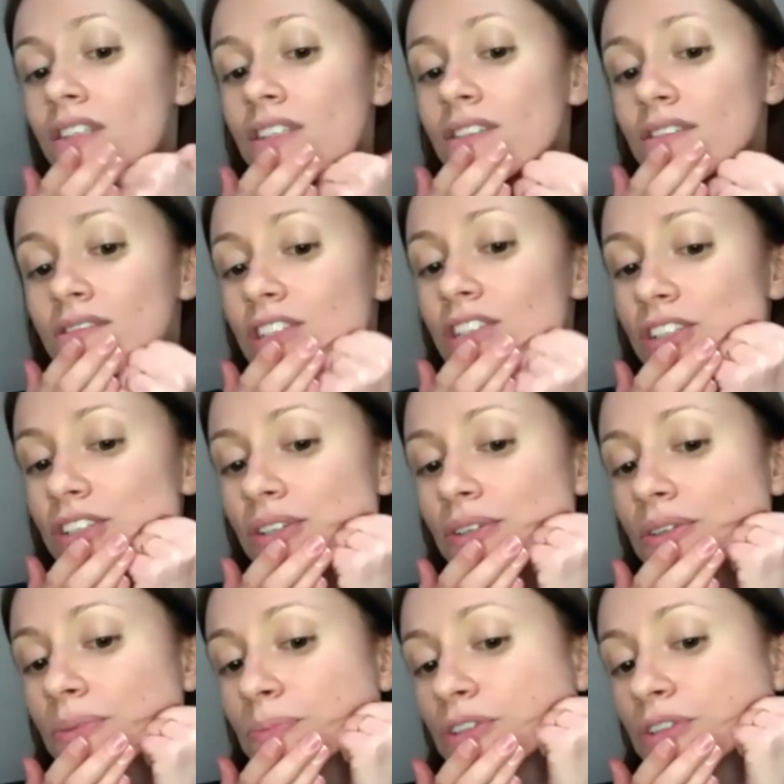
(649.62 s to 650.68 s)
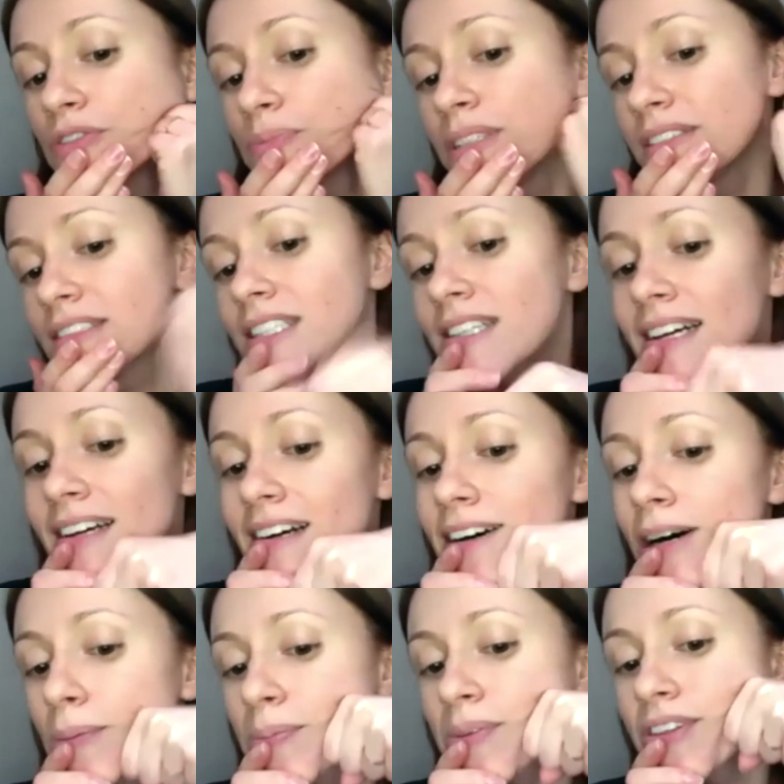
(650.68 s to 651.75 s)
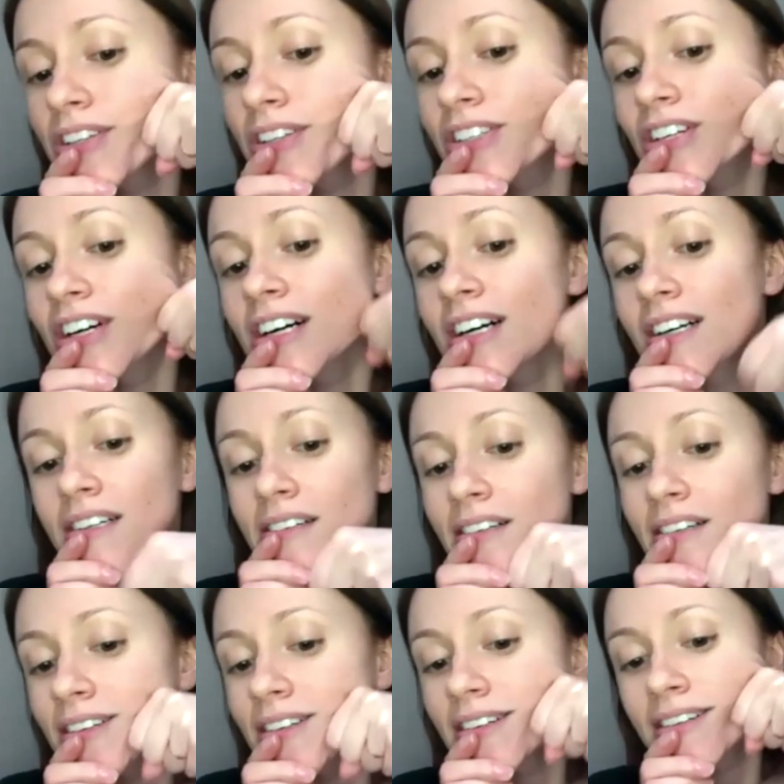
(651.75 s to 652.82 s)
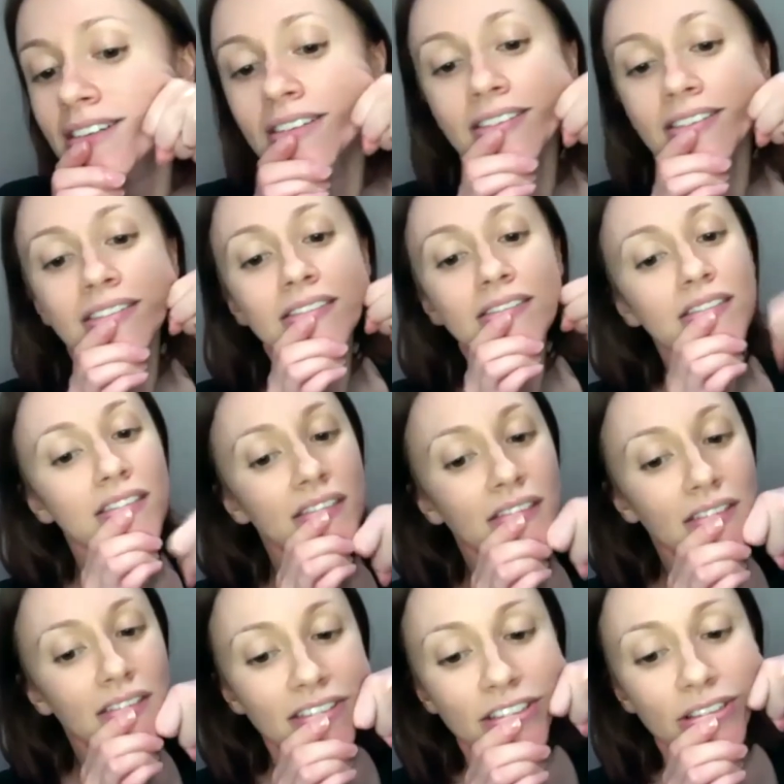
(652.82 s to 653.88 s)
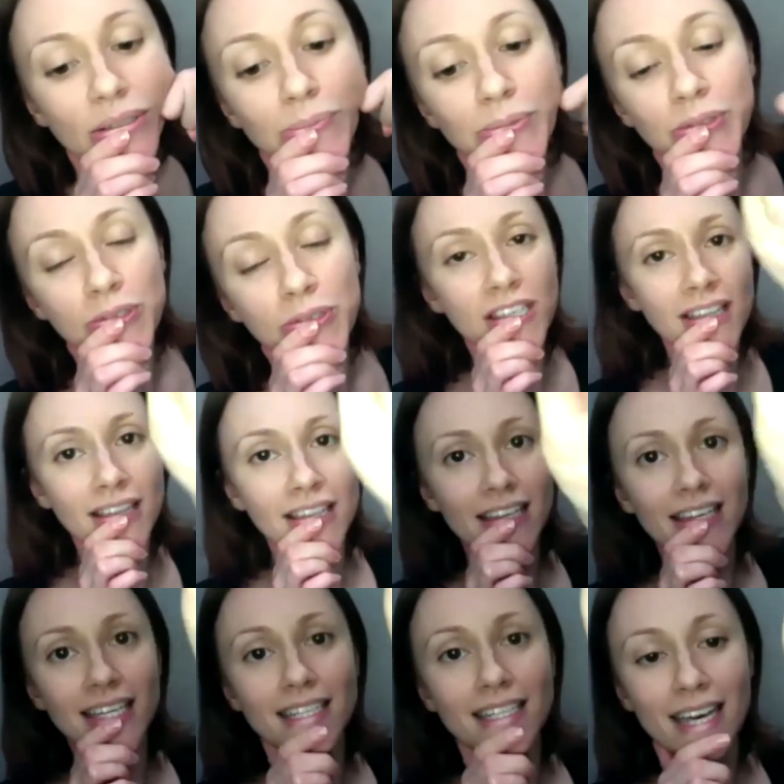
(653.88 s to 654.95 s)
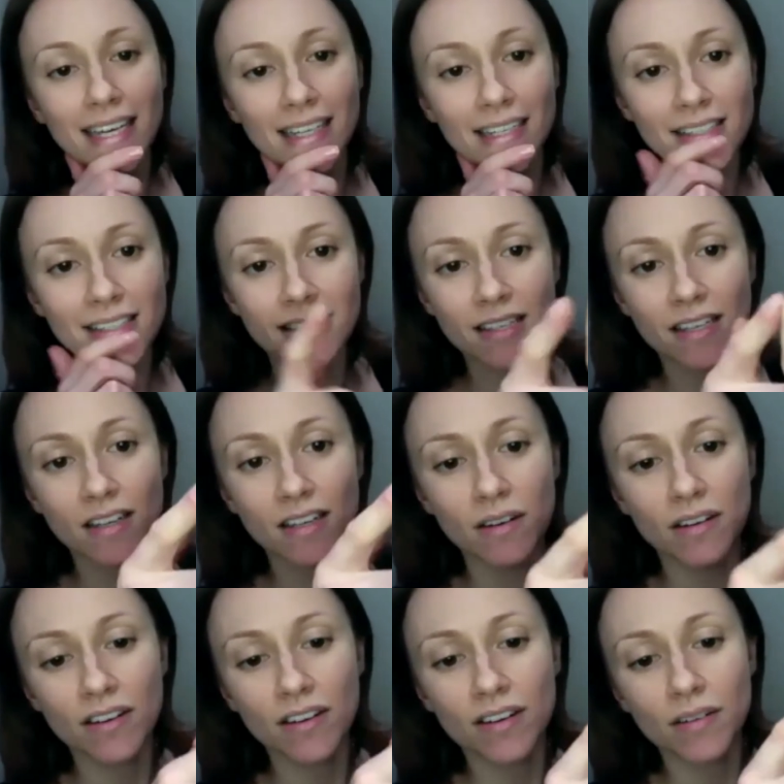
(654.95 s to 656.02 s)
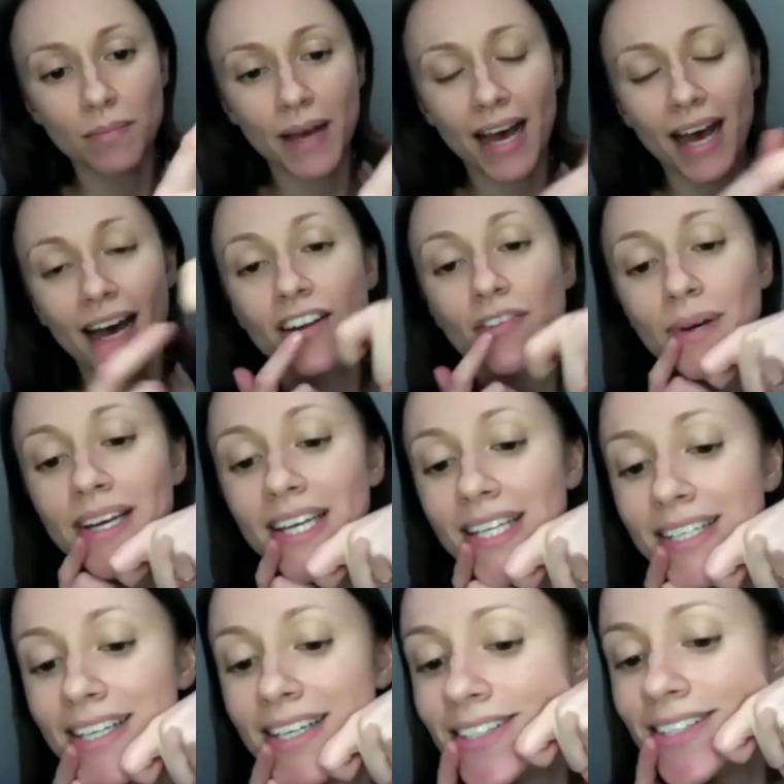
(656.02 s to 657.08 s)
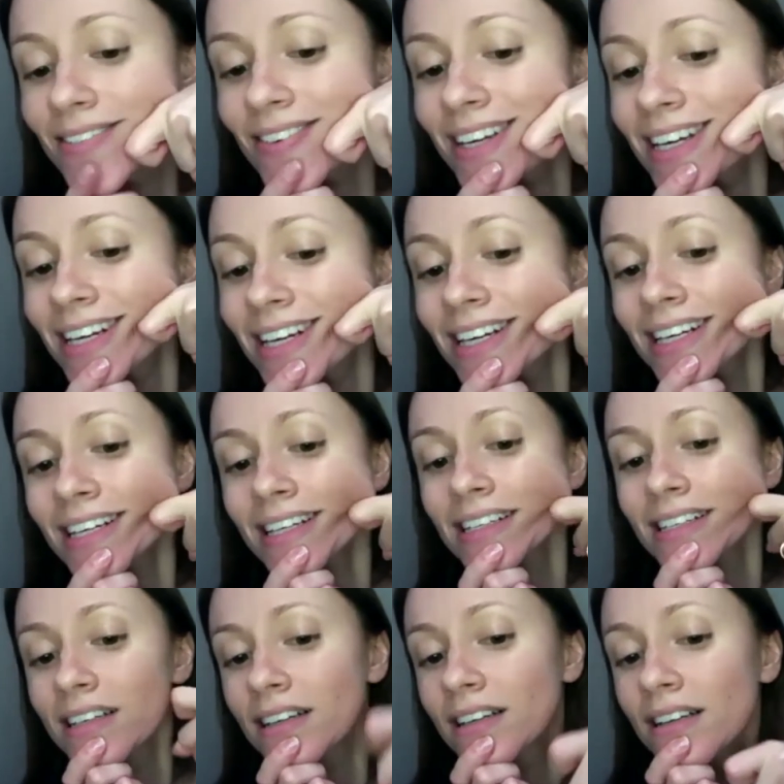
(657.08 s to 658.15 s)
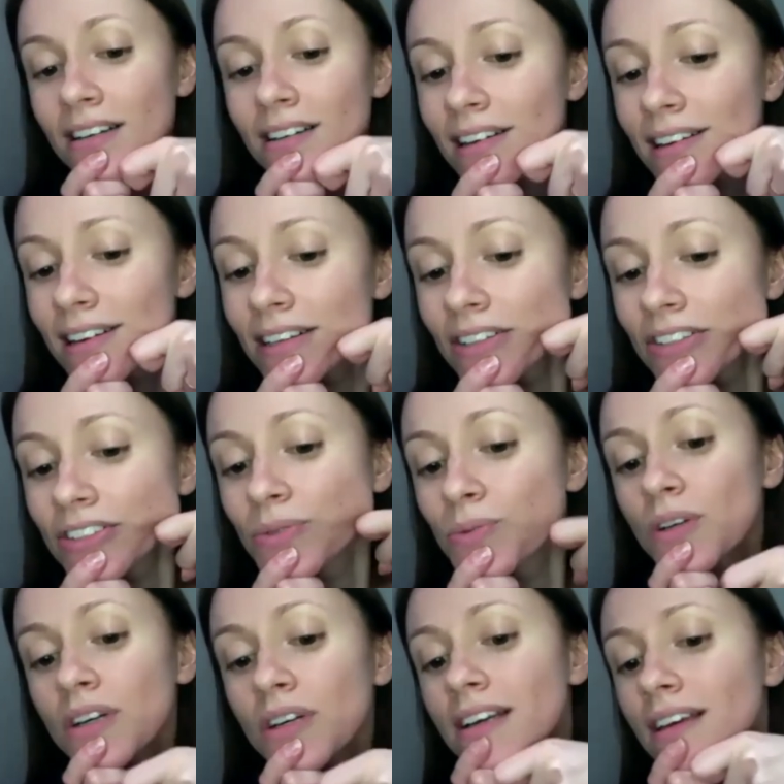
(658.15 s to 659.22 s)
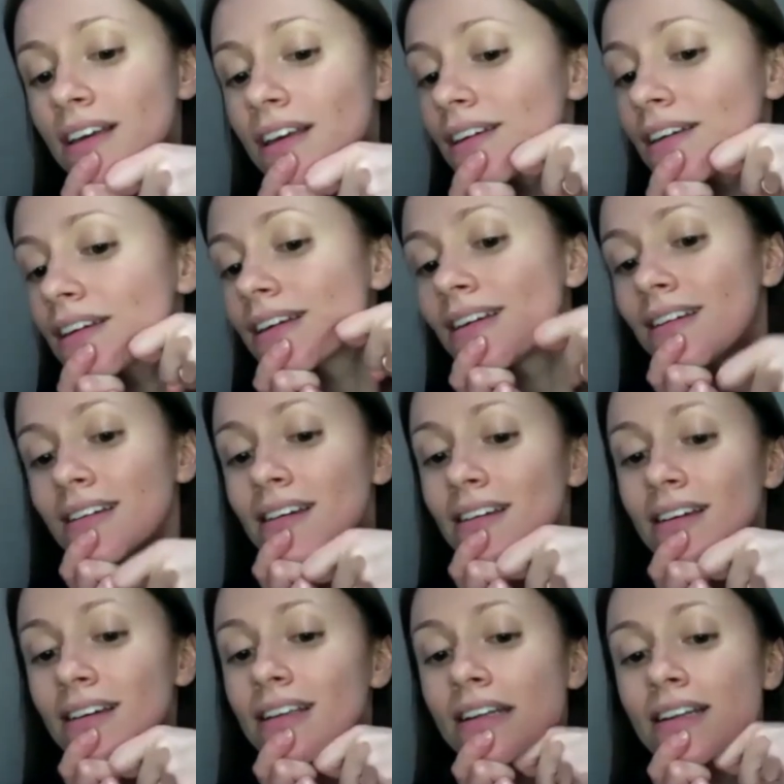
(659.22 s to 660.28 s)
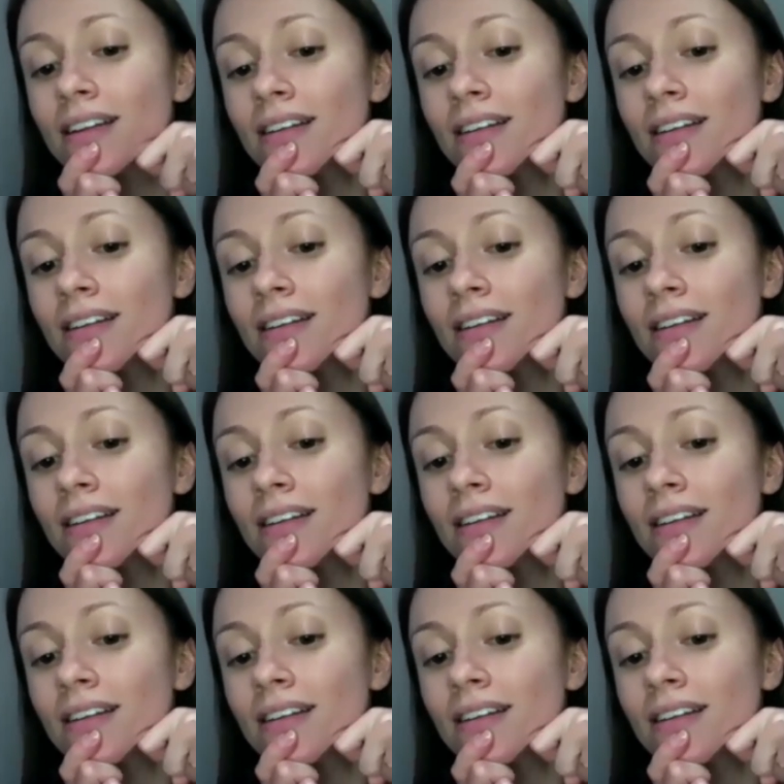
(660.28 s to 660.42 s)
do movements like up the jaw. So I'm using the index pad of my index finger and just working in.